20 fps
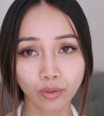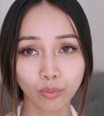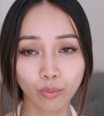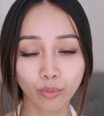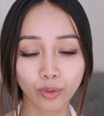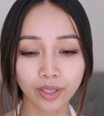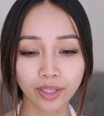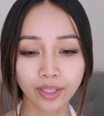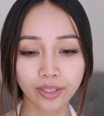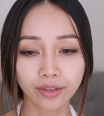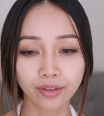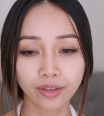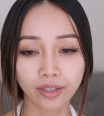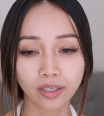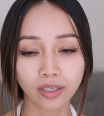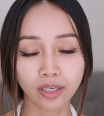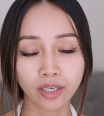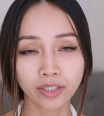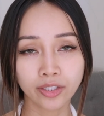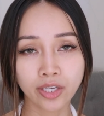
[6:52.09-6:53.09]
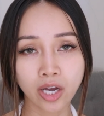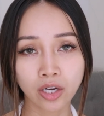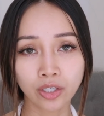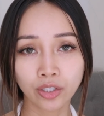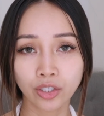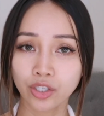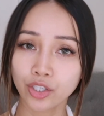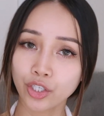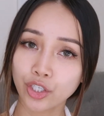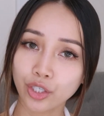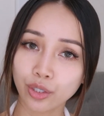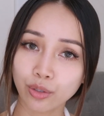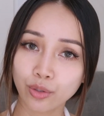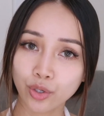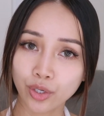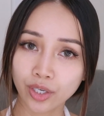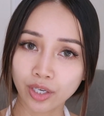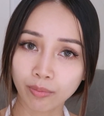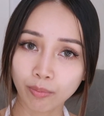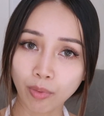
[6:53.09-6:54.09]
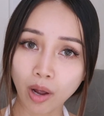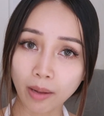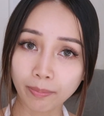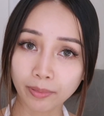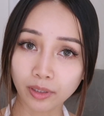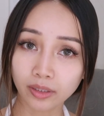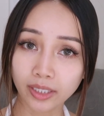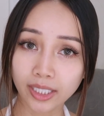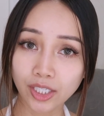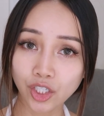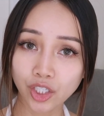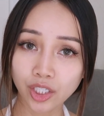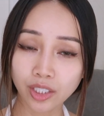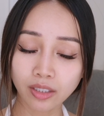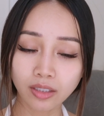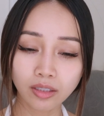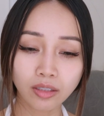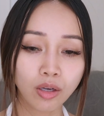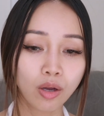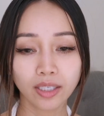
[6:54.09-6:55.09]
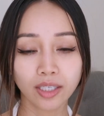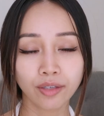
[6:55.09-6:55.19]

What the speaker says: with the younger children population,